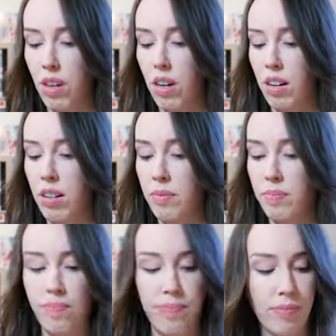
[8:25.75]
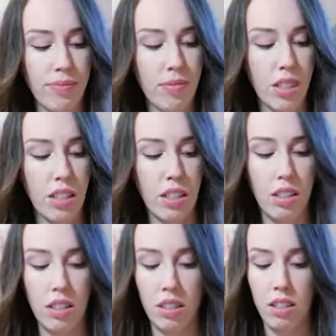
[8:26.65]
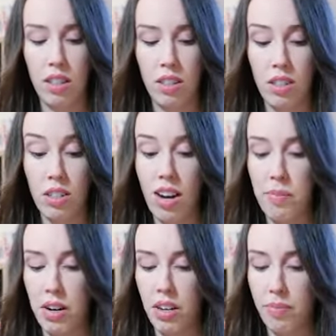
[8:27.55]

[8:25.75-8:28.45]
Daima